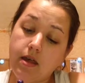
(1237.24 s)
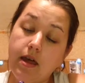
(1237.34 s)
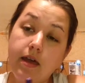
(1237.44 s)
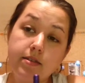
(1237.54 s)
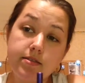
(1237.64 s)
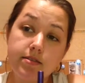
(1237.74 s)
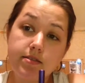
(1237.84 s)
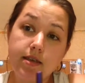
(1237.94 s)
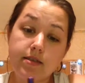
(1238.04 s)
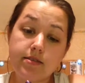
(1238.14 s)
X
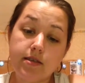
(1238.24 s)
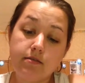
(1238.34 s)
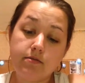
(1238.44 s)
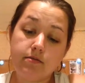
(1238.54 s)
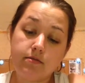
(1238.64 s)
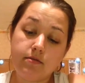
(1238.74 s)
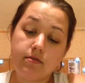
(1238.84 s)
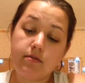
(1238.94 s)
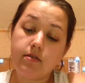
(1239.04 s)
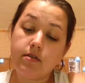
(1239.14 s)
Stacy,
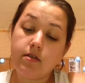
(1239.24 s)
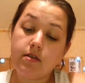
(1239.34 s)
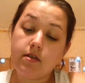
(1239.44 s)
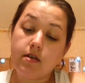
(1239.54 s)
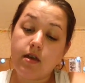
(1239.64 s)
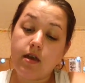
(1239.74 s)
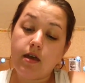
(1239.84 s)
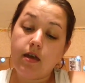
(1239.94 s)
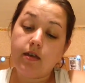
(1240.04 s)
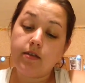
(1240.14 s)

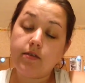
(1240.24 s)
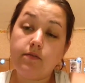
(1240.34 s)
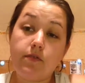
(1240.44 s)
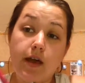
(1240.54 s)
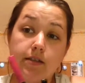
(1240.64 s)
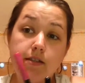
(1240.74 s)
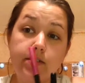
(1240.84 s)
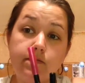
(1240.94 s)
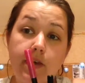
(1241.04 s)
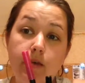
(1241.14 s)
and Violet
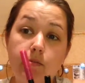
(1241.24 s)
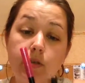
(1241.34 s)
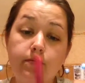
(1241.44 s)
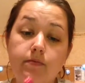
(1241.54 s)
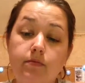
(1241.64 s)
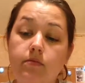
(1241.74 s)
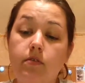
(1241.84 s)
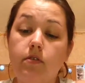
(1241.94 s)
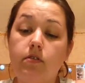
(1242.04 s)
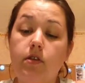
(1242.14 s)
Femme.
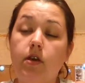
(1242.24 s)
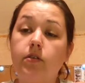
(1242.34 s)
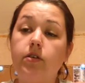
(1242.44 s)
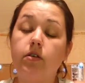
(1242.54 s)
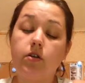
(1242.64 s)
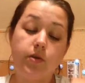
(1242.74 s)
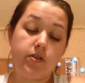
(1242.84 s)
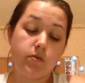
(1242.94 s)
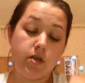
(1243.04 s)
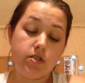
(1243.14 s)
Now here, I'll quick
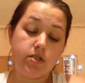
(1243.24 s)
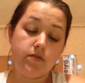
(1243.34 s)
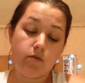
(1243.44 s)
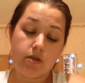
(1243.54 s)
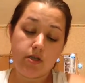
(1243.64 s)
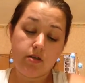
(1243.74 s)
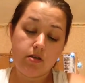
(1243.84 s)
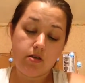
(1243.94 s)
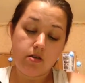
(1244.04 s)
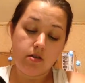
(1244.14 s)
swatch these for you.
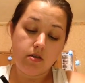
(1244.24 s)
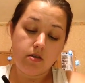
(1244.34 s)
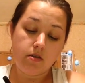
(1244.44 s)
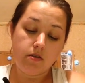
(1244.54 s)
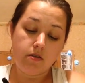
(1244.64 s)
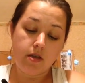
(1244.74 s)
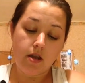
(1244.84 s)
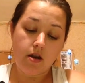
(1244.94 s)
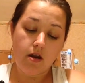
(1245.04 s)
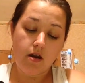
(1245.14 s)

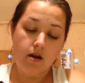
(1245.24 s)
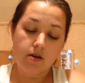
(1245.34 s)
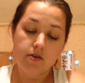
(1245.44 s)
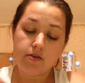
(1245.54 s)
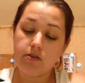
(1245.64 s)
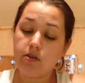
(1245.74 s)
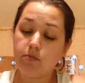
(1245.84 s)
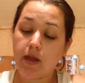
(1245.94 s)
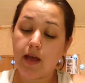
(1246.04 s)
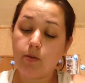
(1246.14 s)
There, this
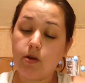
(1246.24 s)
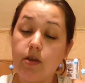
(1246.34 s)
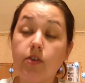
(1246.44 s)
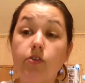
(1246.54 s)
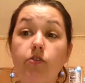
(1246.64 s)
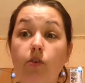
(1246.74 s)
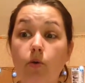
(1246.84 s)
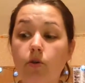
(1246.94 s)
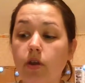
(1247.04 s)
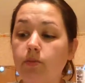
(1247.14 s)
black one is so
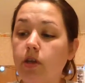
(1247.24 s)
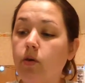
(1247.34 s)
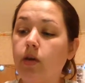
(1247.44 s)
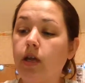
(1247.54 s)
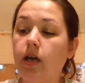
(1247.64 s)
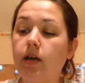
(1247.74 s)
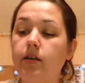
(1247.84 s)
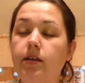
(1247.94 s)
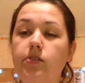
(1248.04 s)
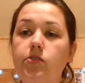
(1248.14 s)
creamy going on.
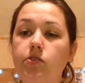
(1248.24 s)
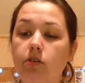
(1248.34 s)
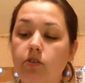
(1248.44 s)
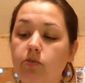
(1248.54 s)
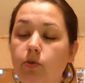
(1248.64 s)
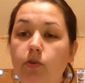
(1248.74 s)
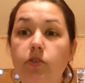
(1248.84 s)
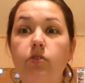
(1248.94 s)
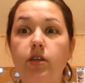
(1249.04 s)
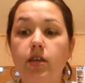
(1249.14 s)
It's so smooth,
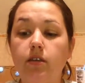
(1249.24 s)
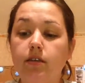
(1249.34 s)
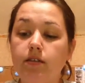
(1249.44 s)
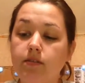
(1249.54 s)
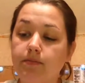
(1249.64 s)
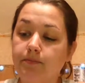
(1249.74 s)
it's ridiculous.